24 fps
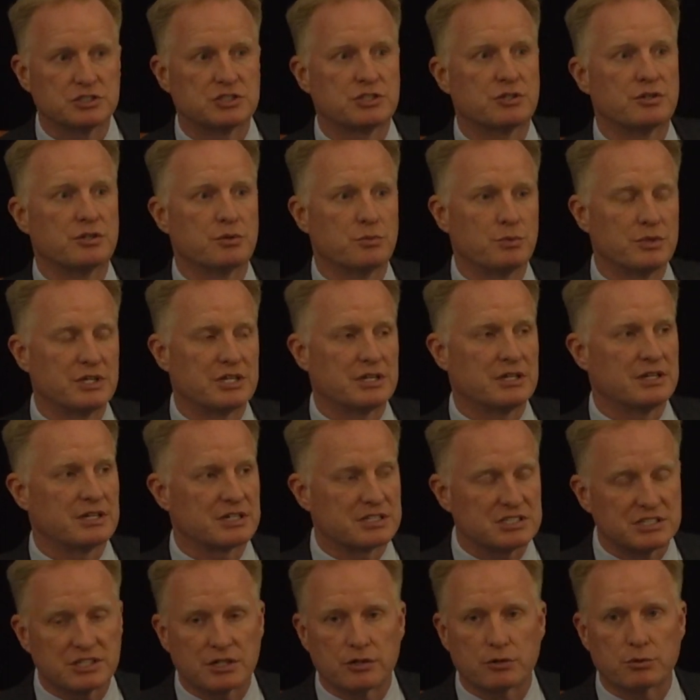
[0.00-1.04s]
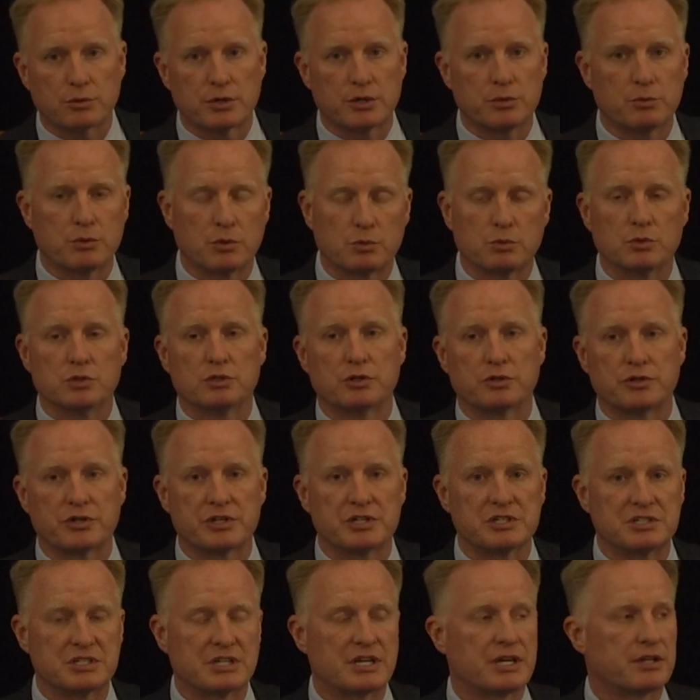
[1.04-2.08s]
so that we can accelerate where we're
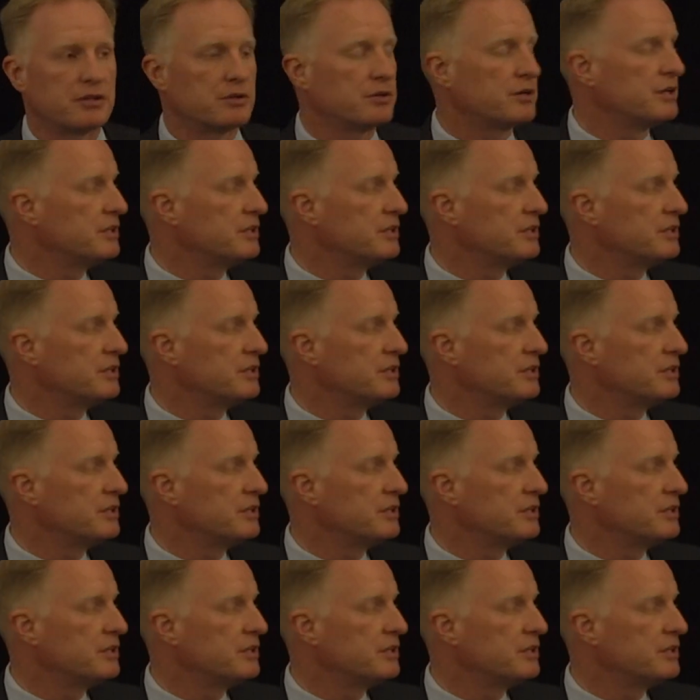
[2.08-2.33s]
learning together.